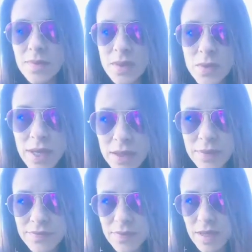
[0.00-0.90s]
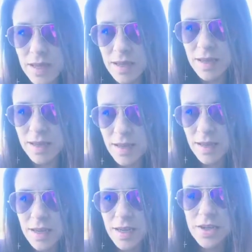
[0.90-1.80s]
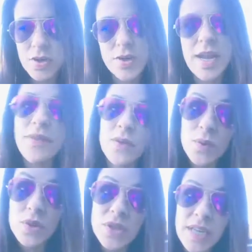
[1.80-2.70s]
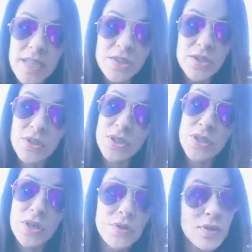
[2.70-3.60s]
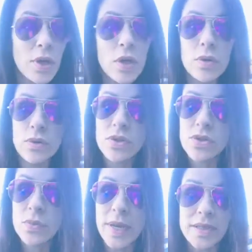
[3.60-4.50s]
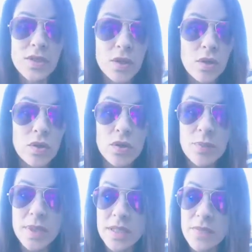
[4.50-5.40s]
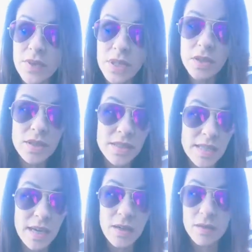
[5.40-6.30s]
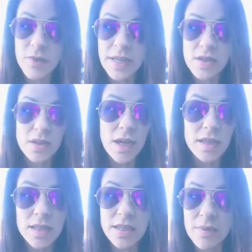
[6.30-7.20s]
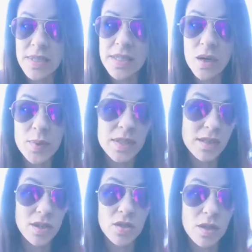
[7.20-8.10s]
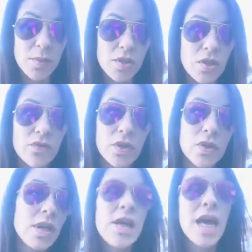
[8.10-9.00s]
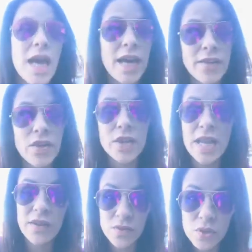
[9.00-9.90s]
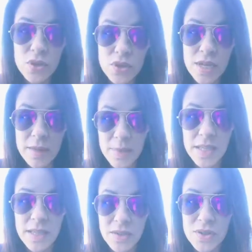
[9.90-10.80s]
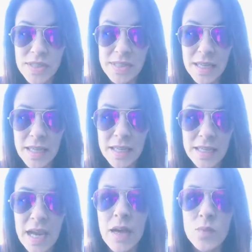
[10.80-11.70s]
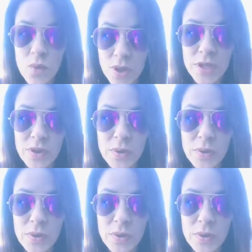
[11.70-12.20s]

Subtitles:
Well, you're going to have your real estate agents that are going to tell you, no, you should wait until the beginning of the year to sell. Right now is not a good time to sell because the year's almost over. And then you're going to have realtors like me that are going to say, I'm working through